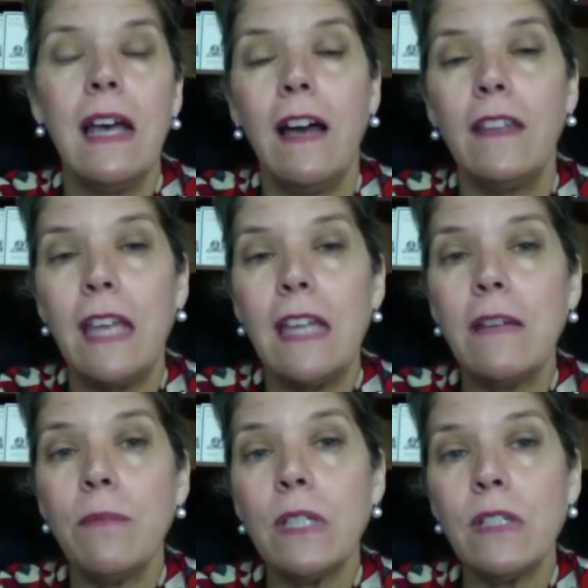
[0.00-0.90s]
On day
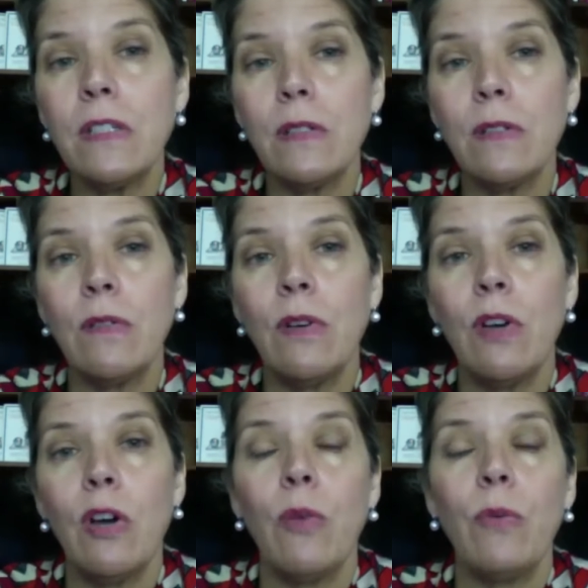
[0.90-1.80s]
number 2,
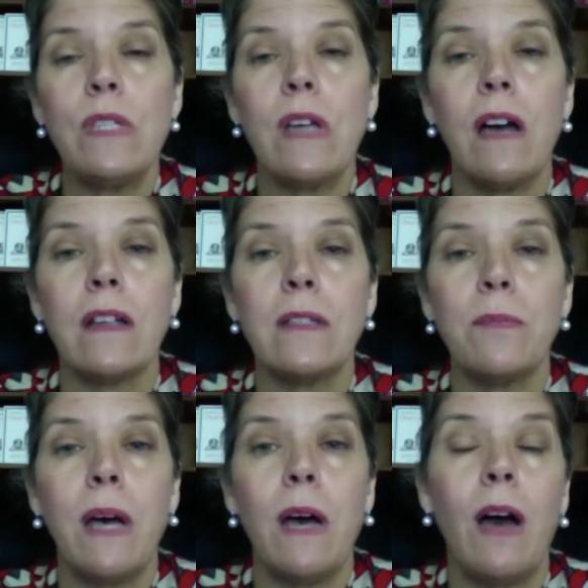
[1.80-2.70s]
we talked
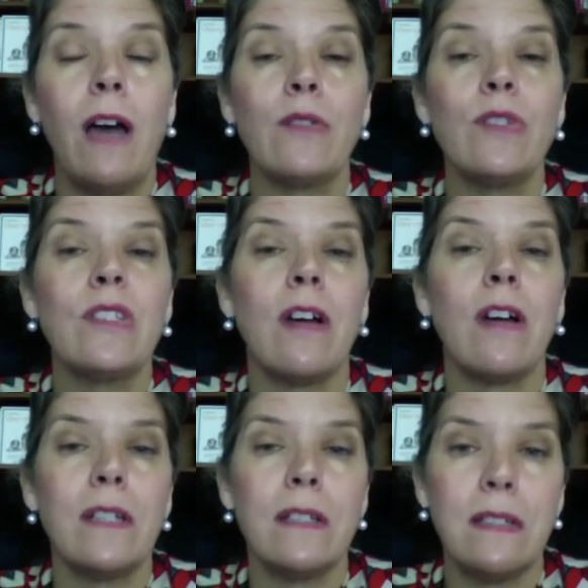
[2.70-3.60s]
about how to
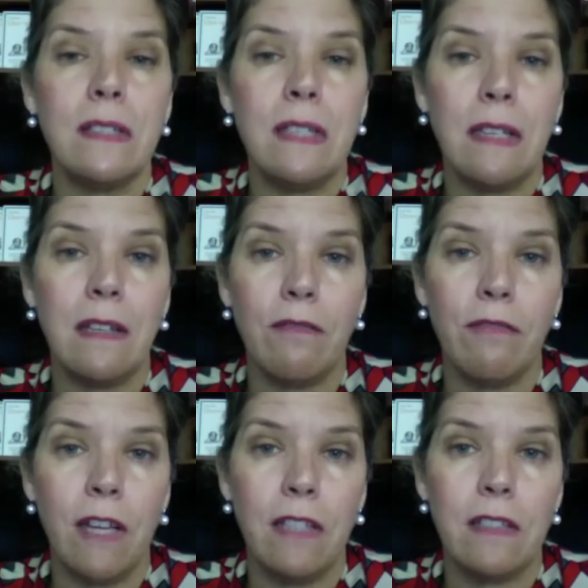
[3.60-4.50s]
start seeking
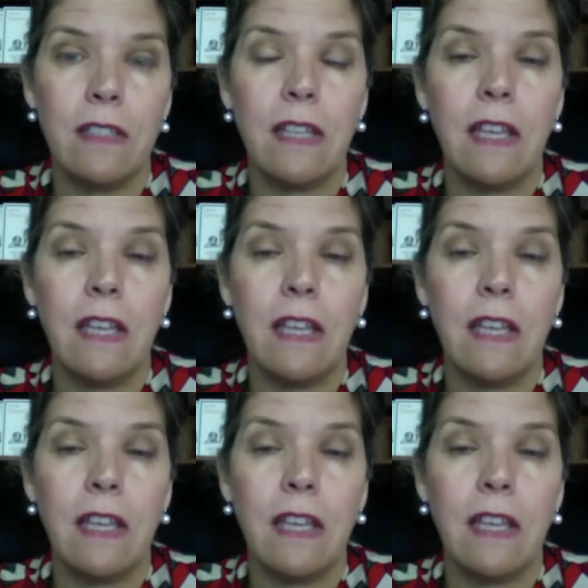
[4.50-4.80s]
funds.